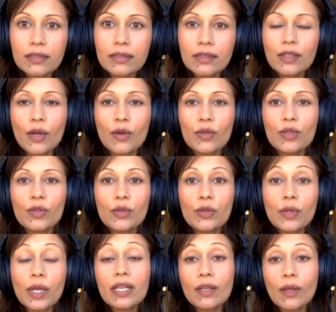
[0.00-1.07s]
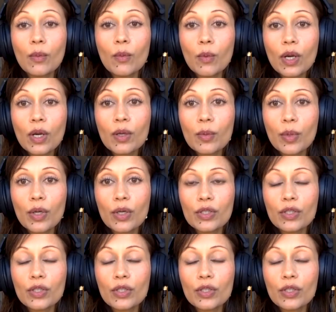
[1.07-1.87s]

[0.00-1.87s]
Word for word: You know, you created a workbook,